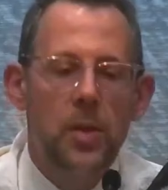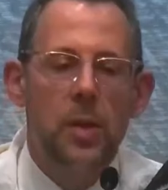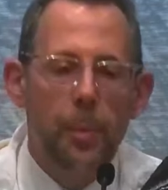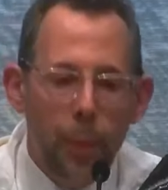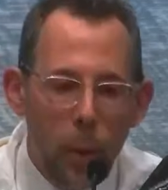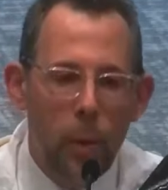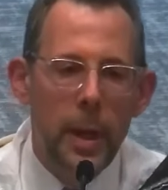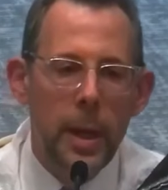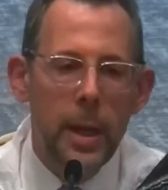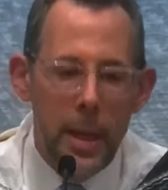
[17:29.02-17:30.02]

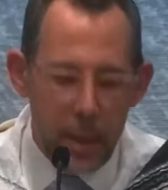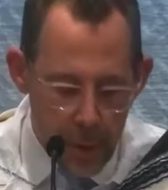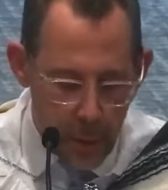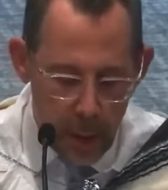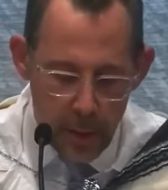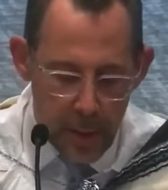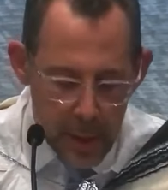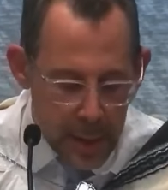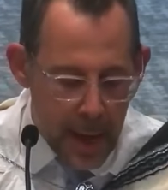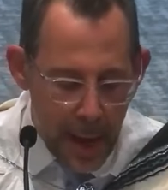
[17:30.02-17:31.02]
Supporting Israel
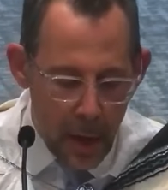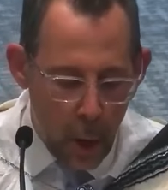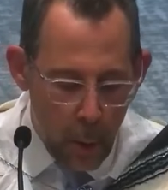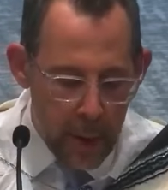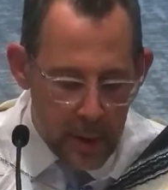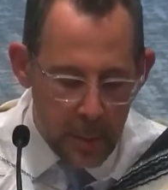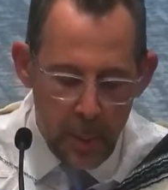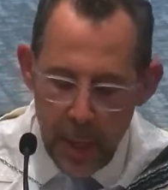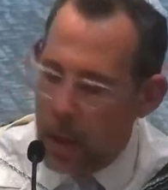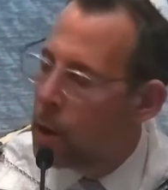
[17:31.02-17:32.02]
does not always
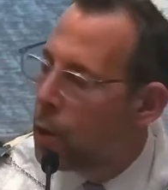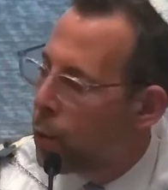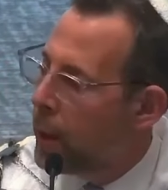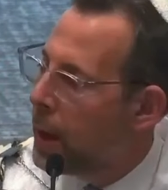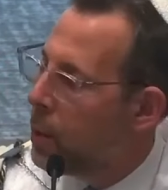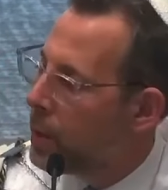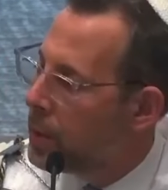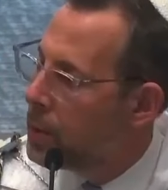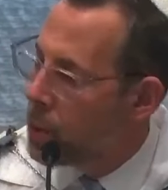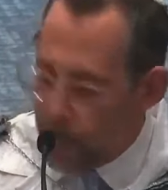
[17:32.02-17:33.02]
mean agreeing
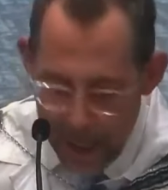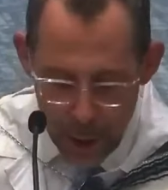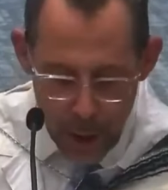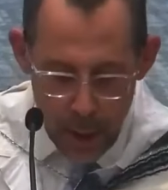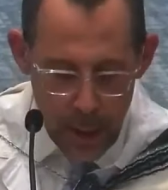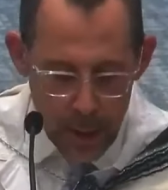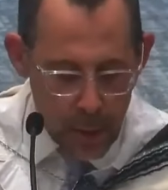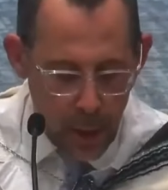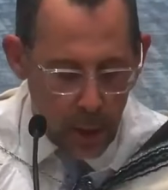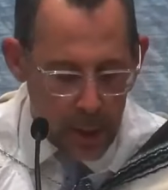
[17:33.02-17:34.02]
with the direction
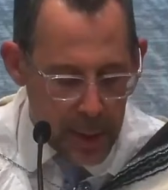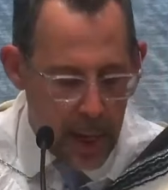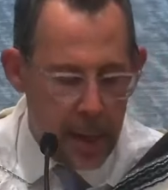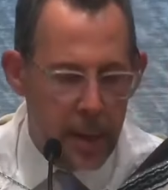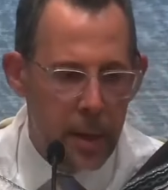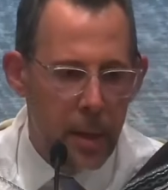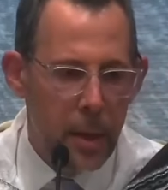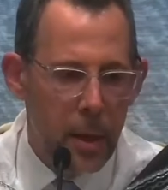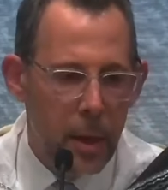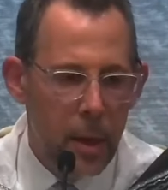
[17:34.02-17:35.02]
Israel is headed.
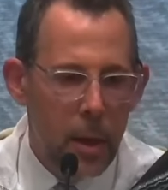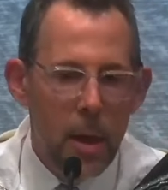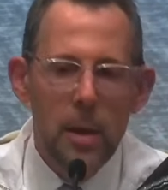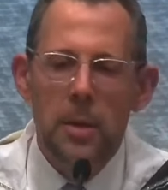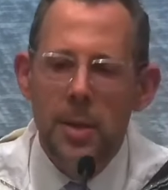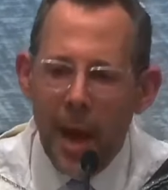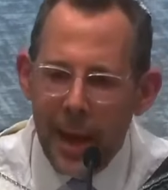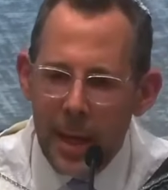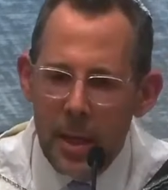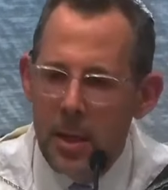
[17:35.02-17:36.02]

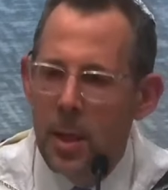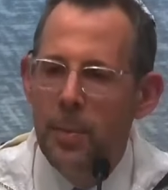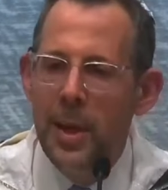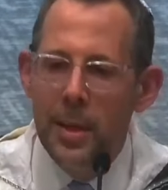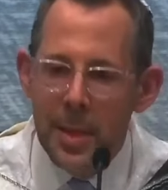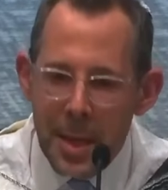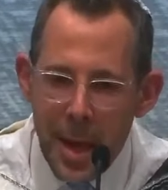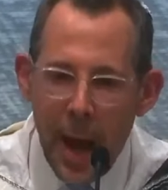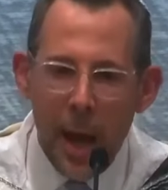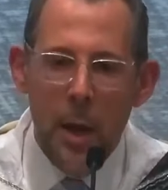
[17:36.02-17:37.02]
Zionism is
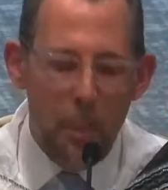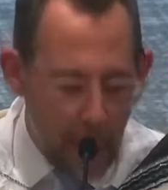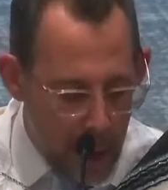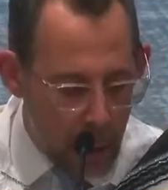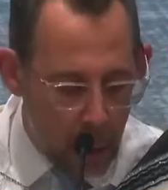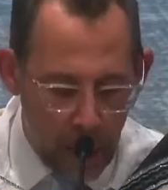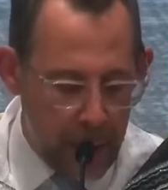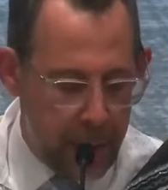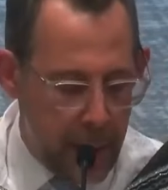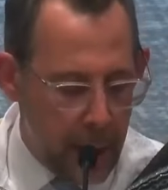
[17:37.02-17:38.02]
not
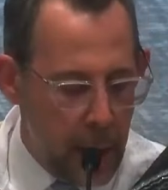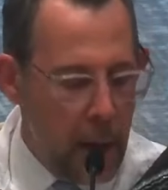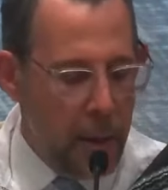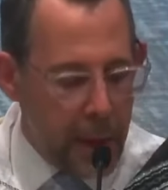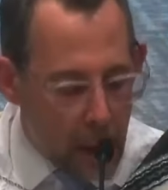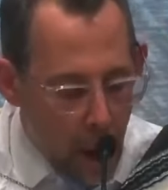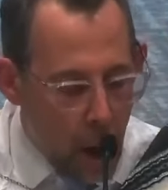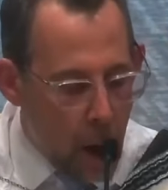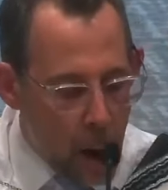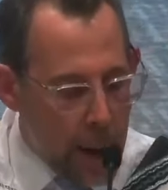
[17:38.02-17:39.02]
monolithic. There
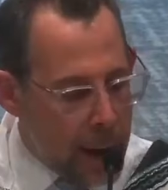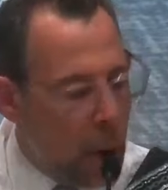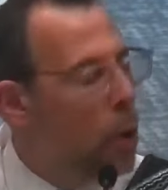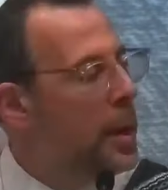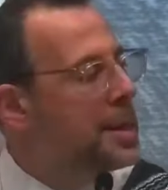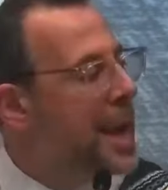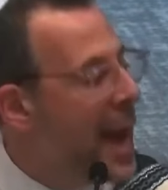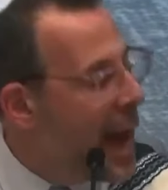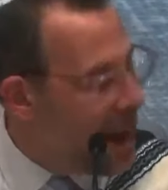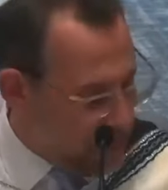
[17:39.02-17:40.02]
are and always
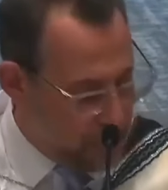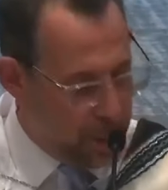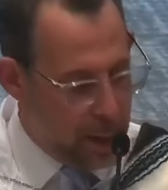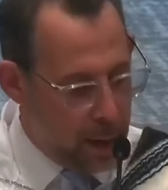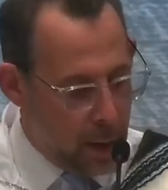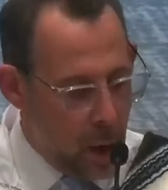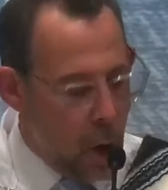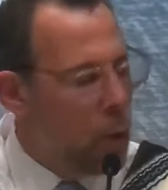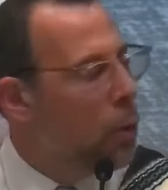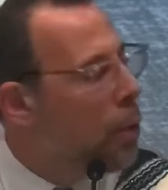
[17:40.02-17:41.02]
have been
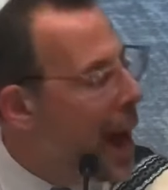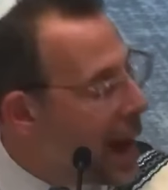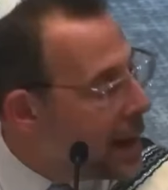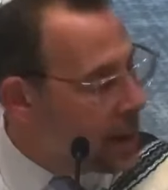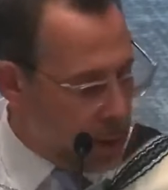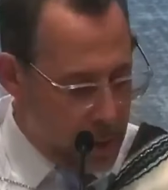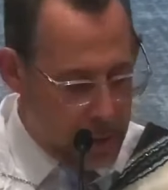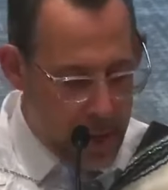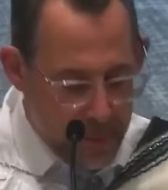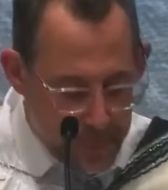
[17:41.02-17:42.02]

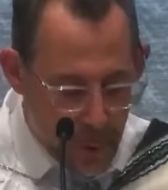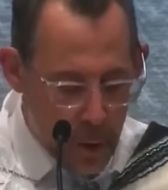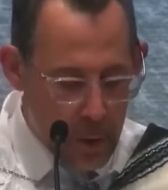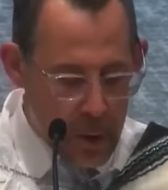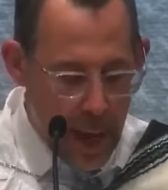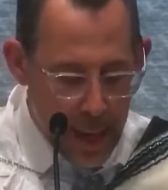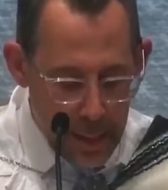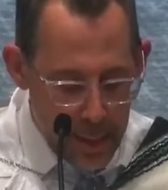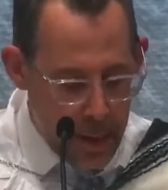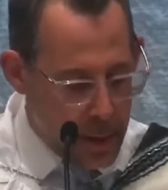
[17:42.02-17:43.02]
radically diverse
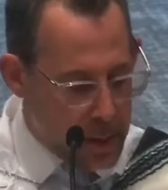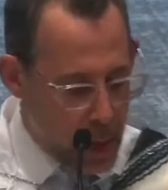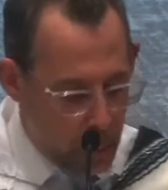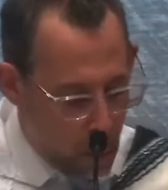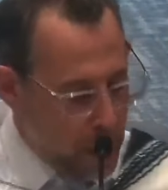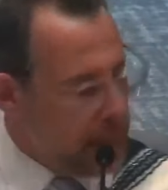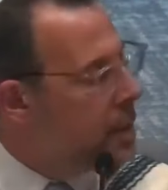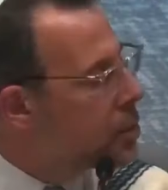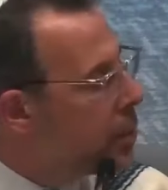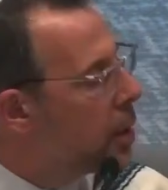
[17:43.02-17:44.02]
ideas on what
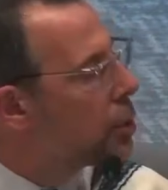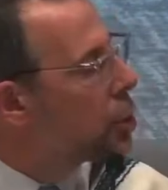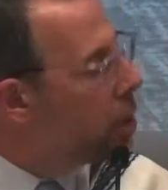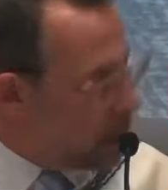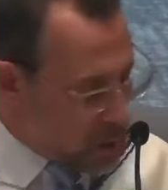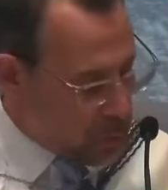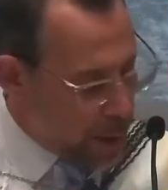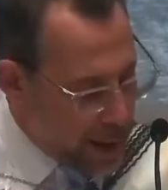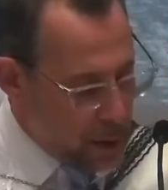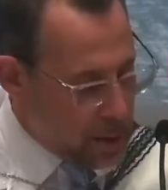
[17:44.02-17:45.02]
Israel should
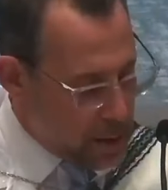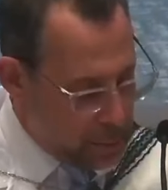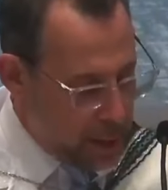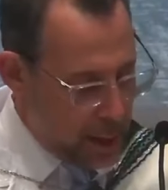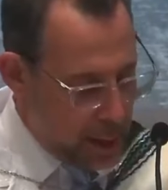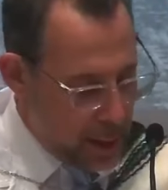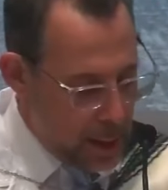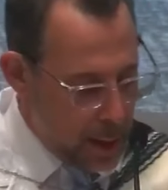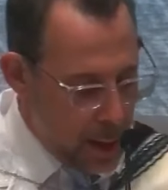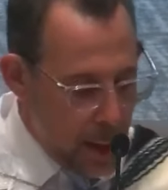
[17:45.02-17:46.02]
aspire to be.
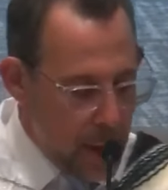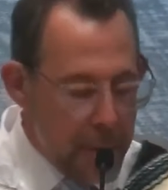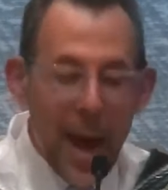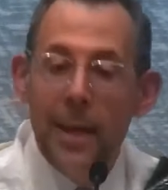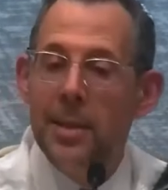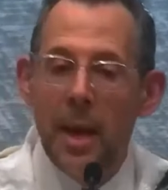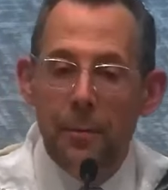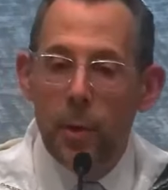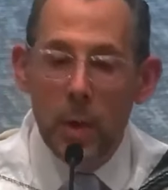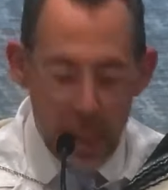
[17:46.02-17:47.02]
That
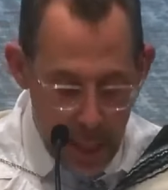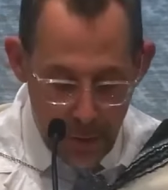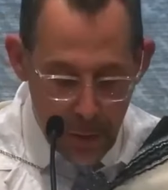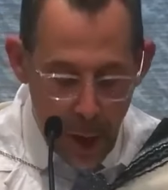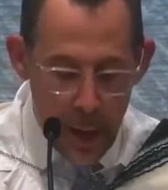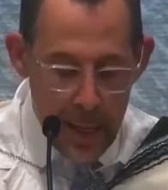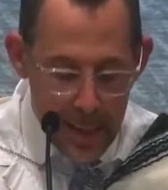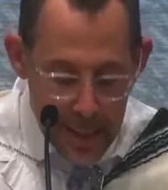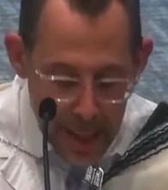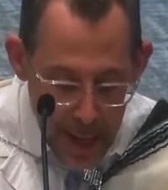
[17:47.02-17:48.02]
diversity of thought
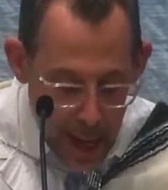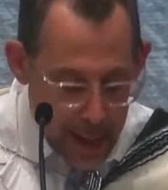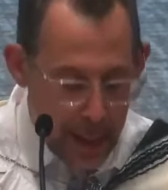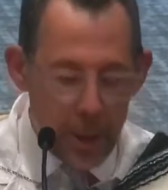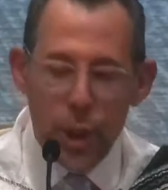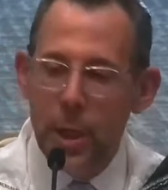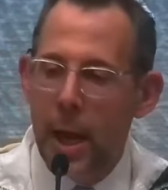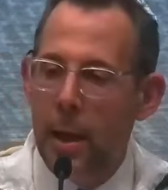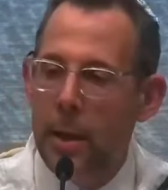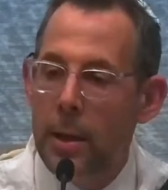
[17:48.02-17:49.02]
is not a
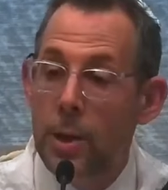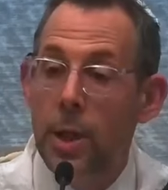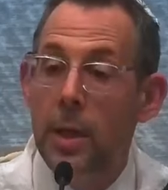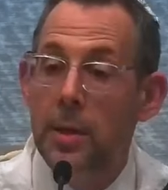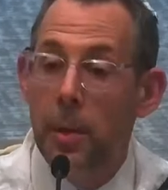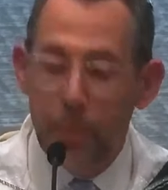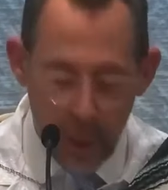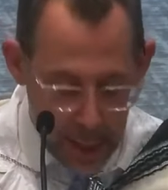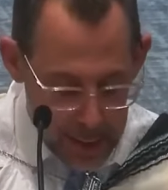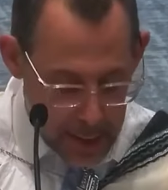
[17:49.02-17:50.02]
challenge, it's a
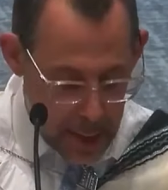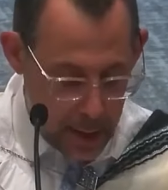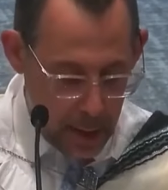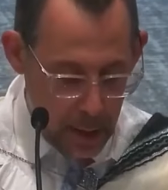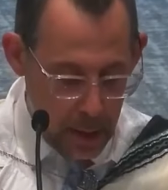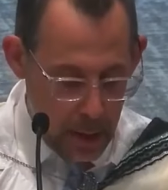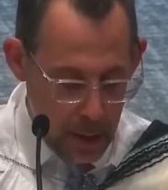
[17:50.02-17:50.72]
blessing.